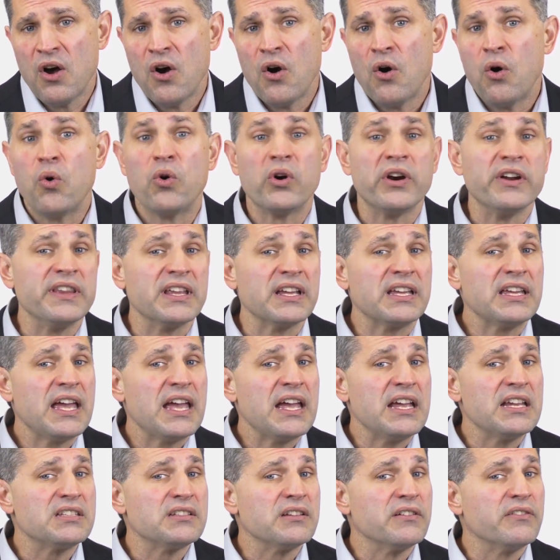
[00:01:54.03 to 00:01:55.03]
or in the
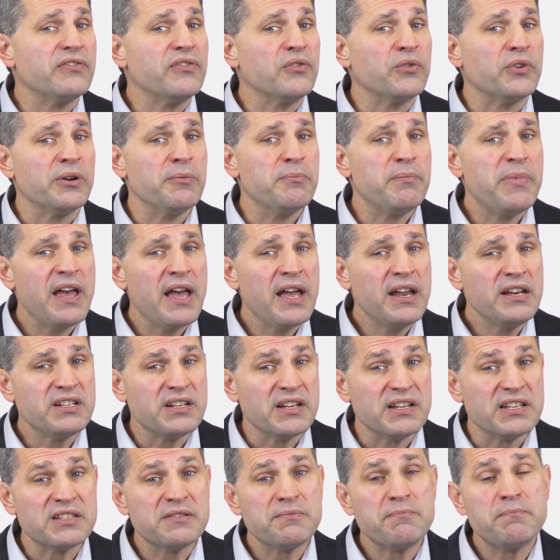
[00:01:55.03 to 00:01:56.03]
case of foreign
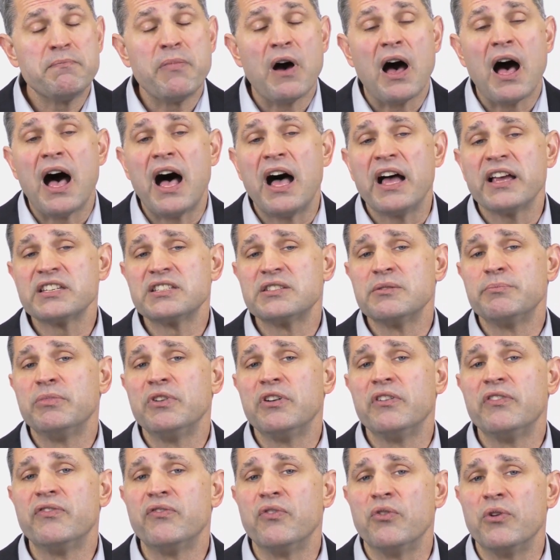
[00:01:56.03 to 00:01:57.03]
pensions, possible
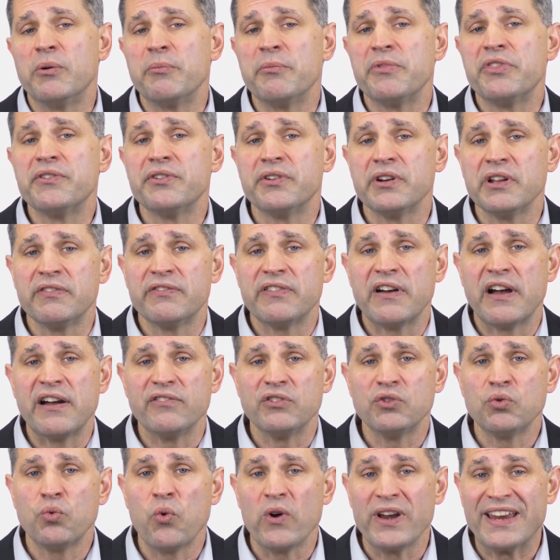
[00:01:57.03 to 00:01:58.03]
Form
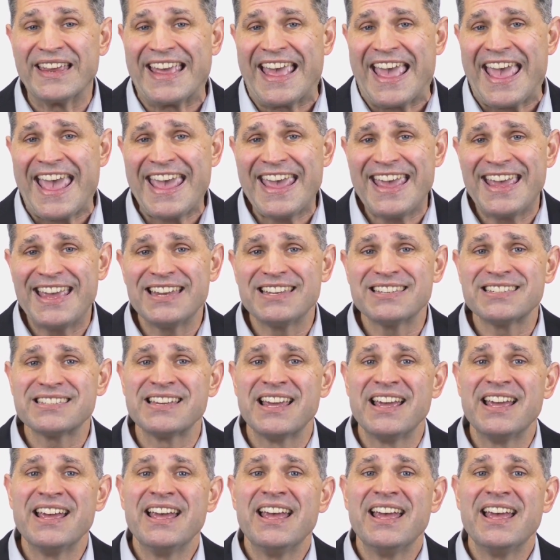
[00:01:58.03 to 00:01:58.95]
3520As